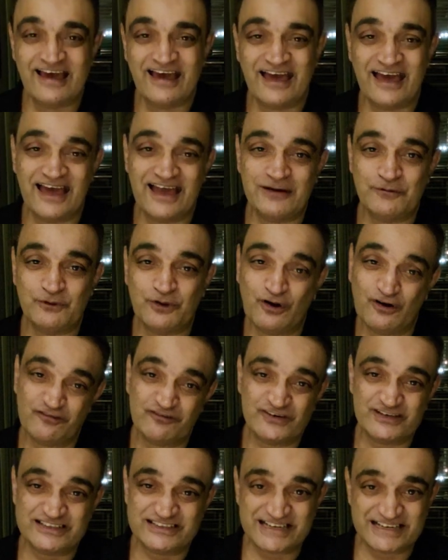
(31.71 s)
and we
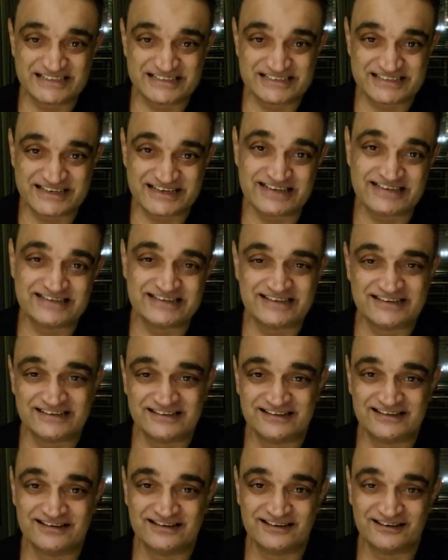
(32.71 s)
often titrate
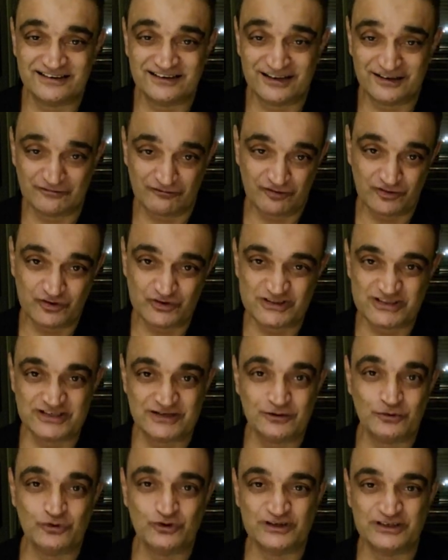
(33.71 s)
the infusion
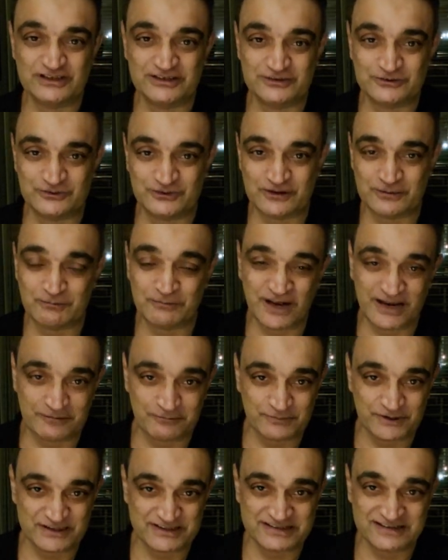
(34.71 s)
according to the blood
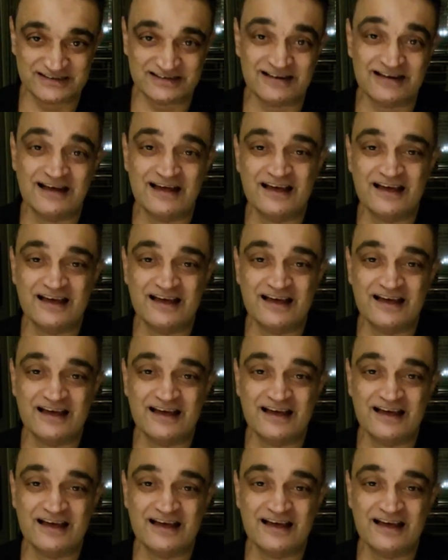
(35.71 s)
pressure,